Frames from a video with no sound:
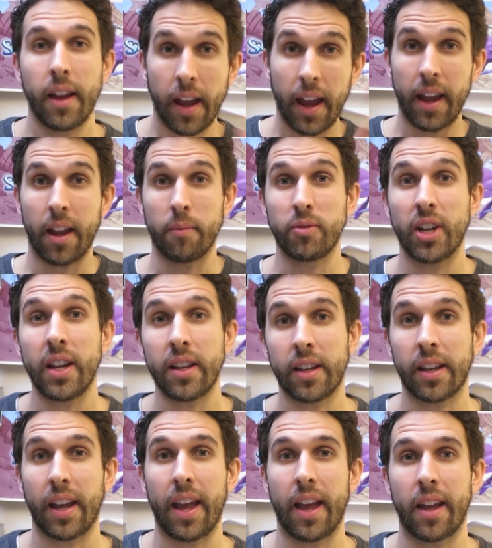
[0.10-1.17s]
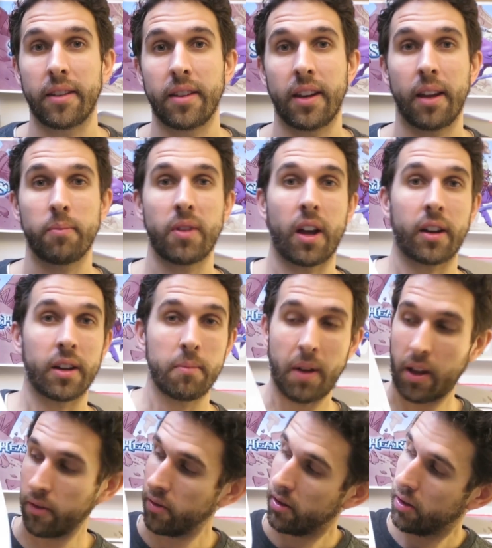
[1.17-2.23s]
Hey, I'm Jake, and today I'm talking
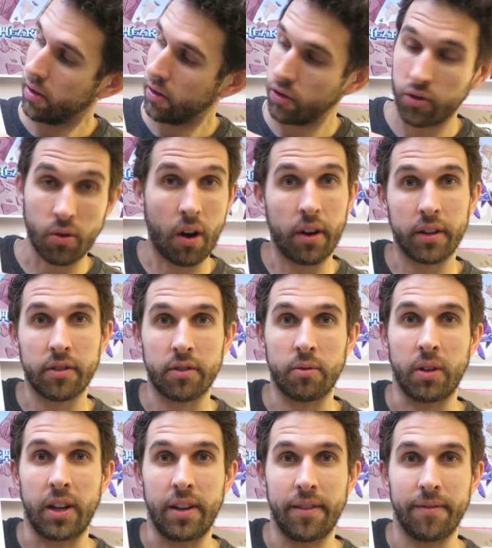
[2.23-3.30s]
about Drawings 3.